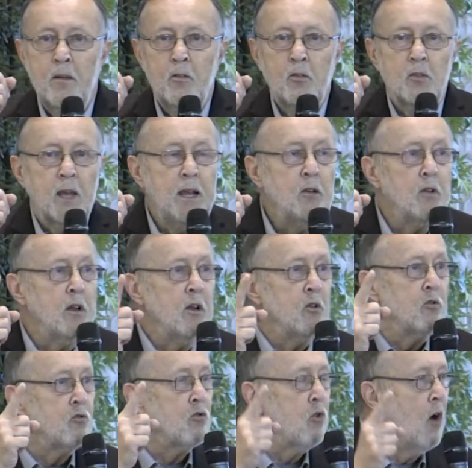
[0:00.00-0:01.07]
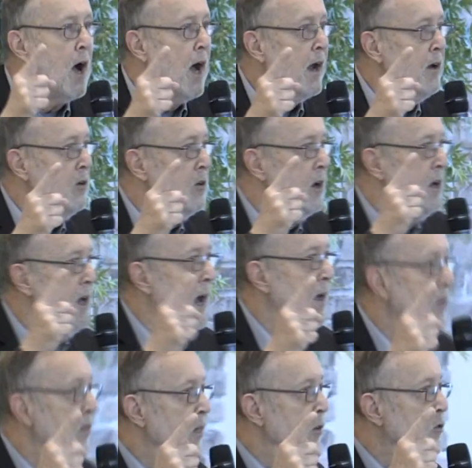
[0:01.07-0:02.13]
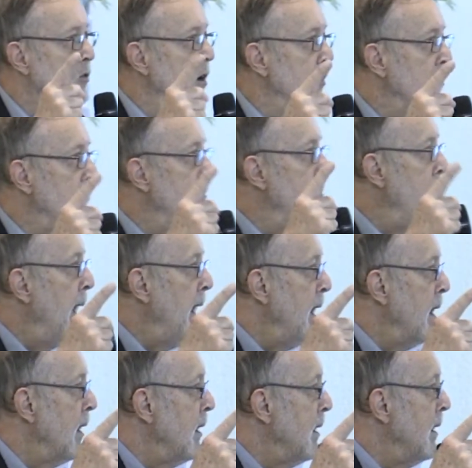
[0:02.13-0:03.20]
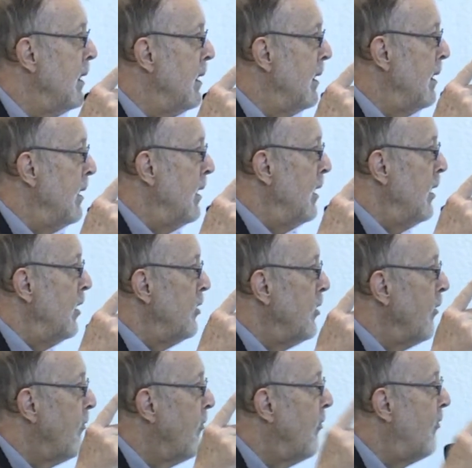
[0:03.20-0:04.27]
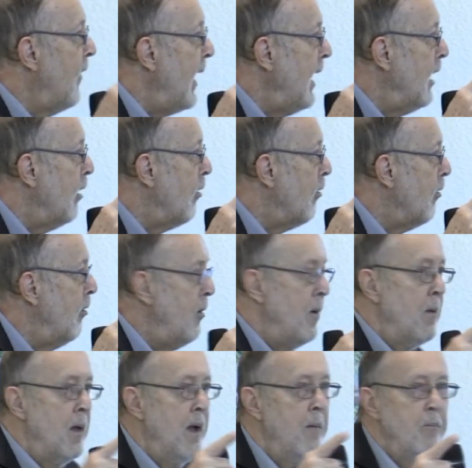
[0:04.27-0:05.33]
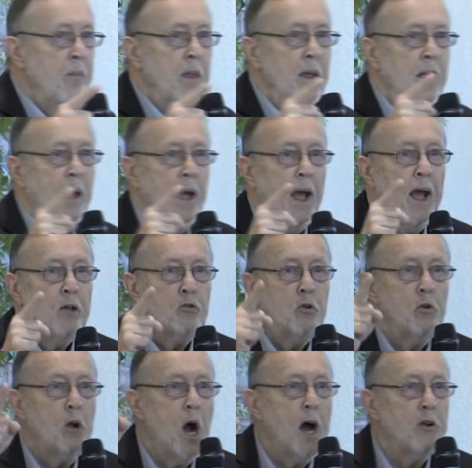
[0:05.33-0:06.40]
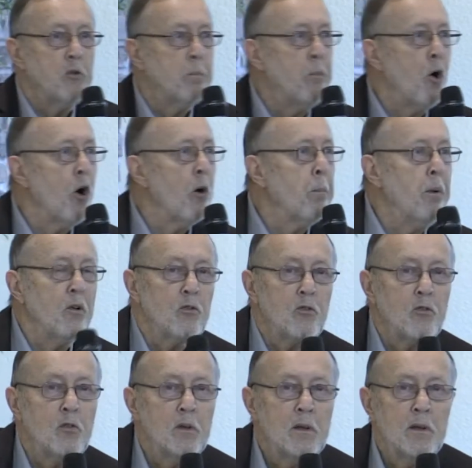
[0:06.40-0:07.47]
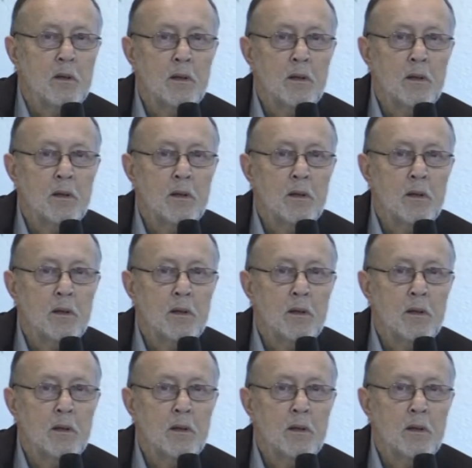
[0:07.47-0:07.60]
Satan is trying to get the Son of Man to fail as to God's purpose.